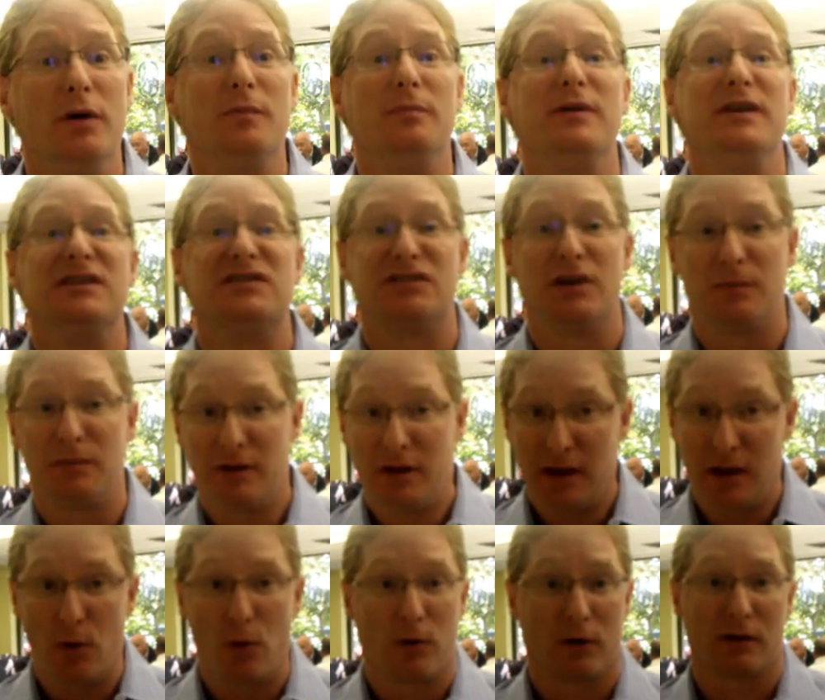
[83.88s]
would be some of
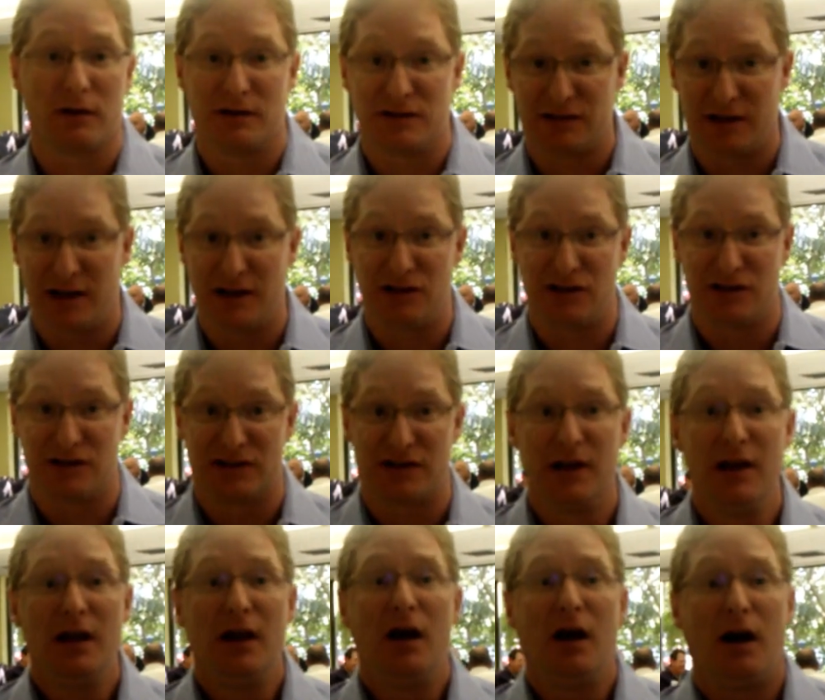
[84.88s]
the organizations.
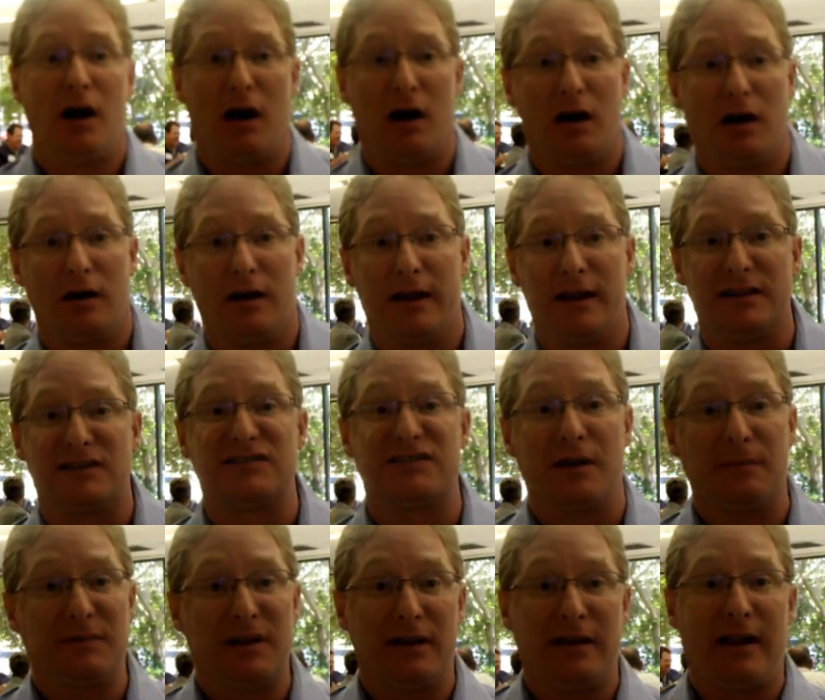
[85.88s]
It's
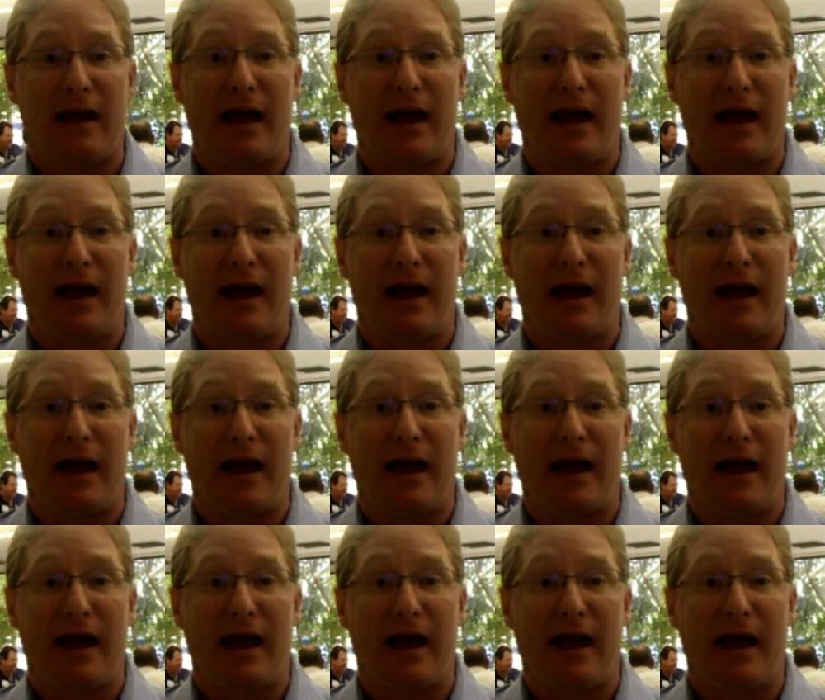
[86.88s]
something